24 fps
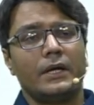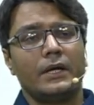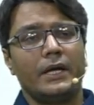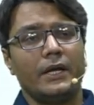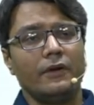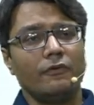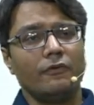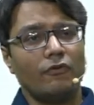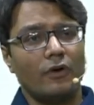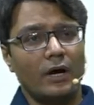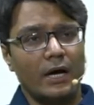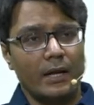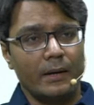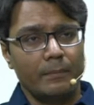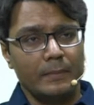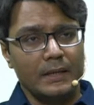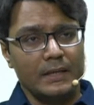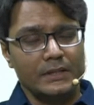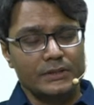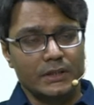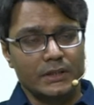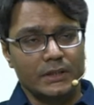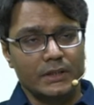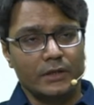
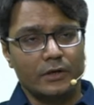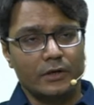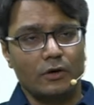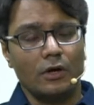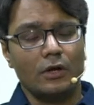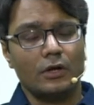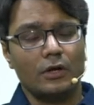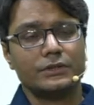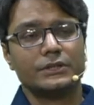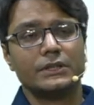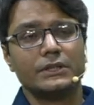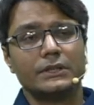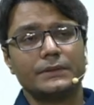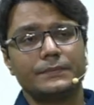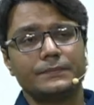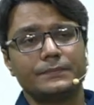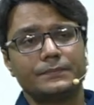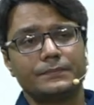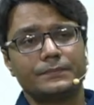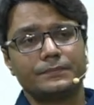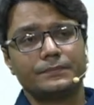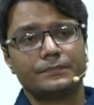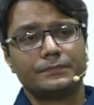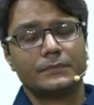environment and ecology,
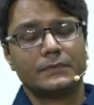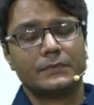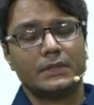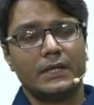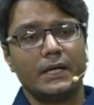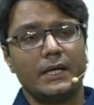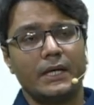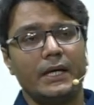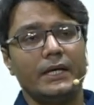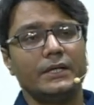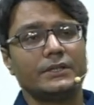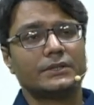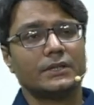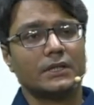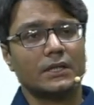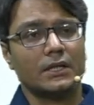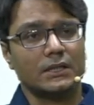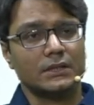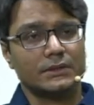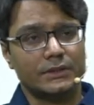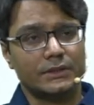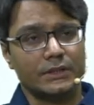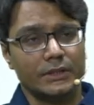internal